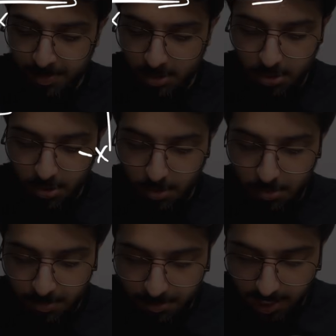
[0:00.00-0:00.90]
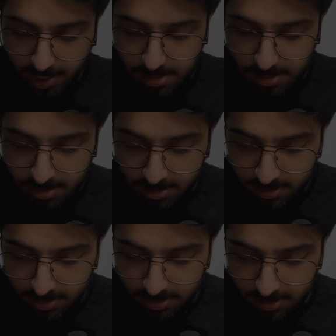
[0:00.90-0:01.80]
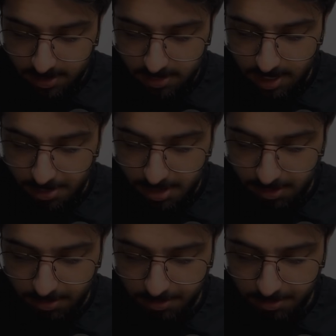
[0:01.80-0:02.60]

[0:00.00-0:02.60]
So that is down here.